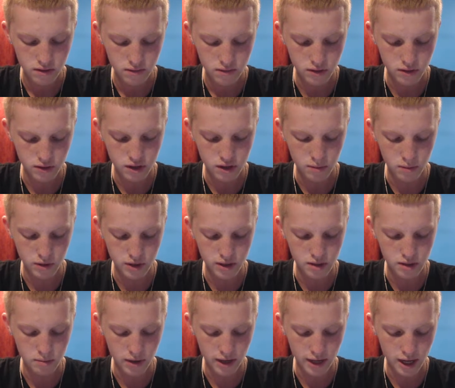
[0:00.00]
For some
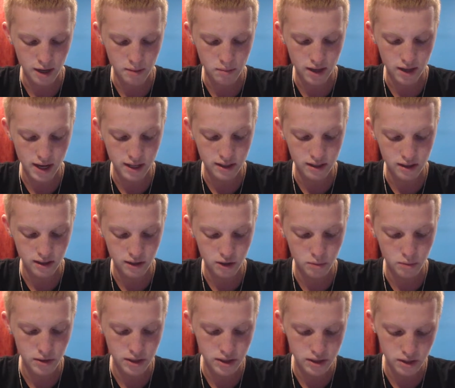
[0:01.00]
reason, my game lagged a little
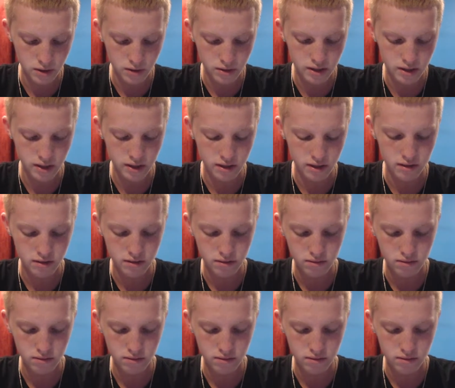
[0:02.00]
bit, so it didn't